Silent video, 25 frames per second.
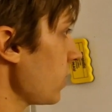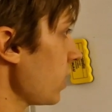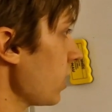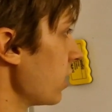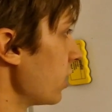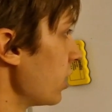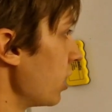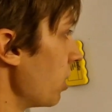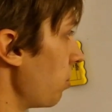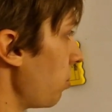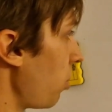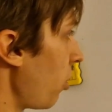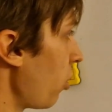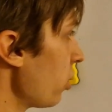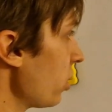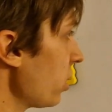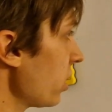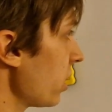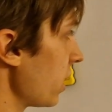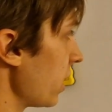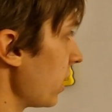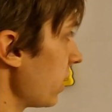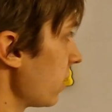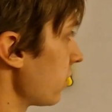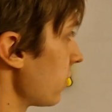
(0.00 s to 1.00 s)
the point
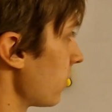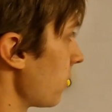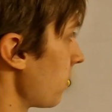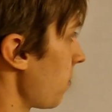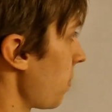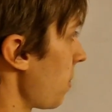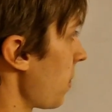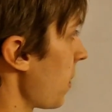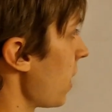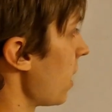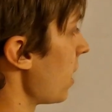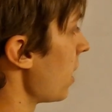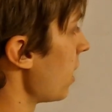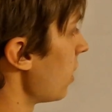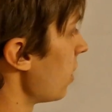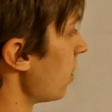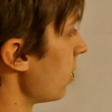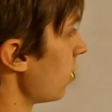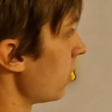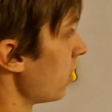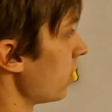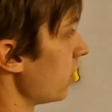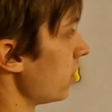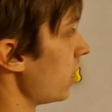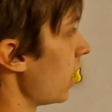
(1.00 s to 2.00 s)
is
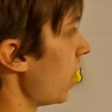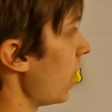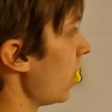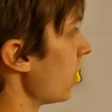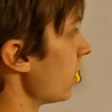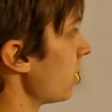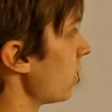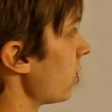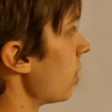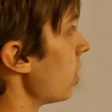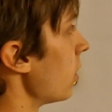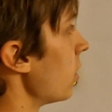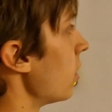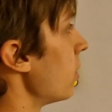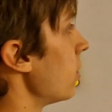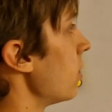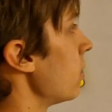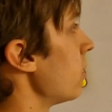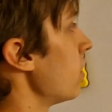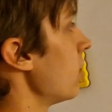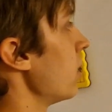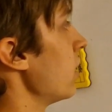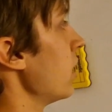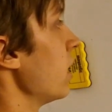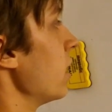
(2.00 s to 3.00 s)
that
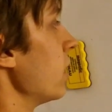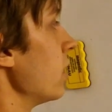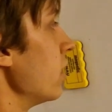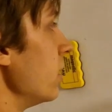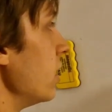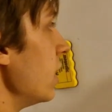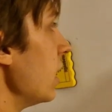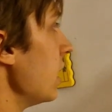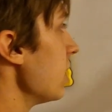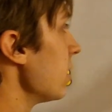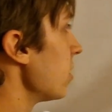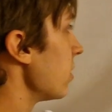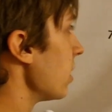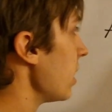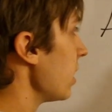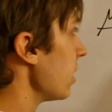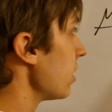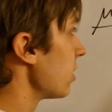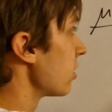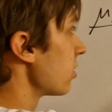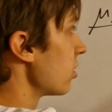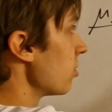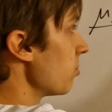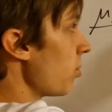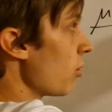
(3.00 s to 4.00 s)
this is
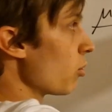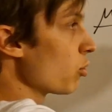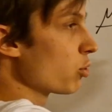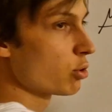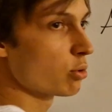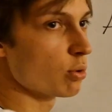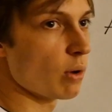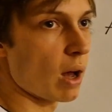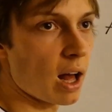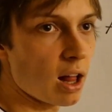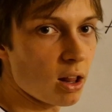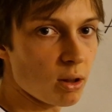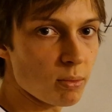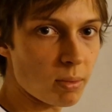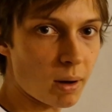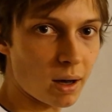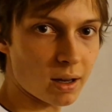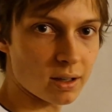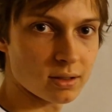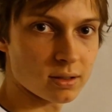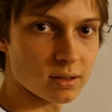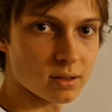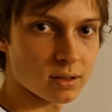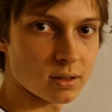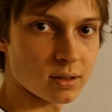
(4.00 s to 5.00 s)
supposed to help
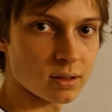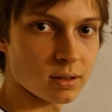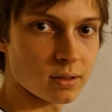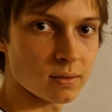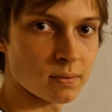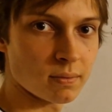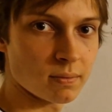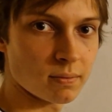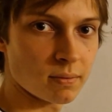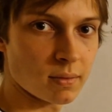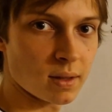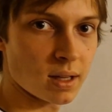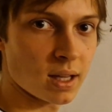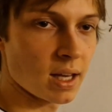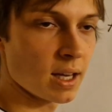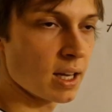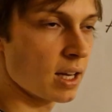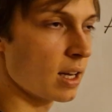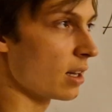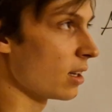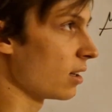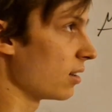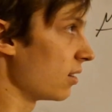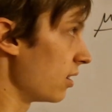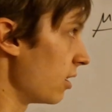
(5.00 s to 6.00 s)
us.
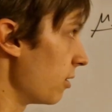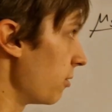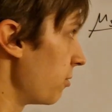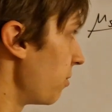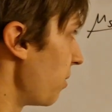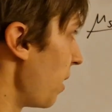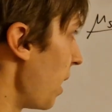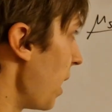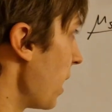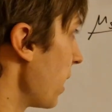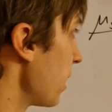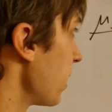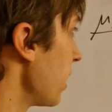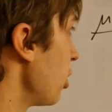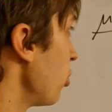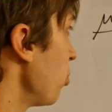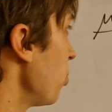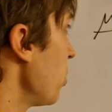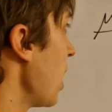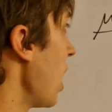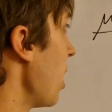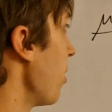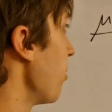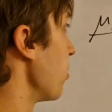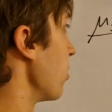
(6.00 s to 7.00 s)
The fact that we
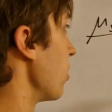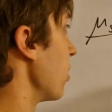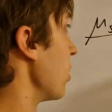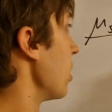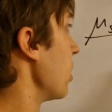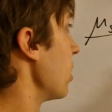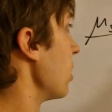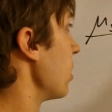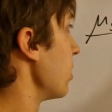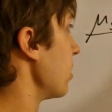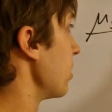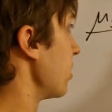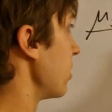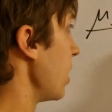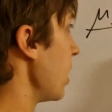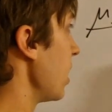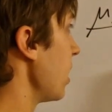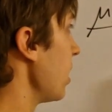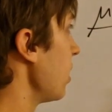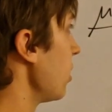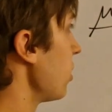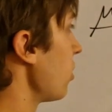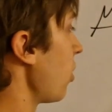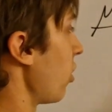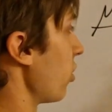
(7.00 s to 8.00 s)
have a
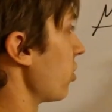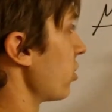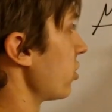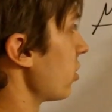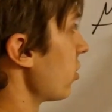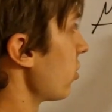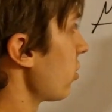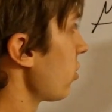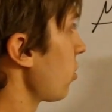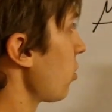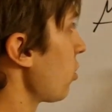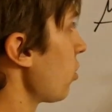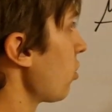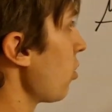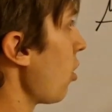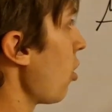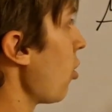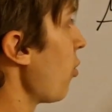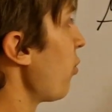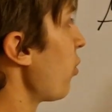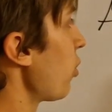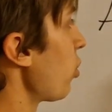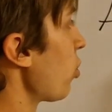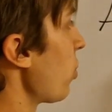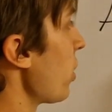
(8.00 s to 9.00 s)
cylinder or circle
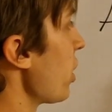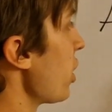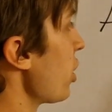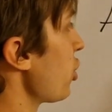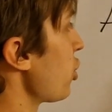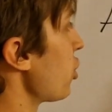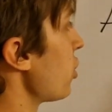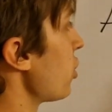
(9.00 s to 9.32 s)
over which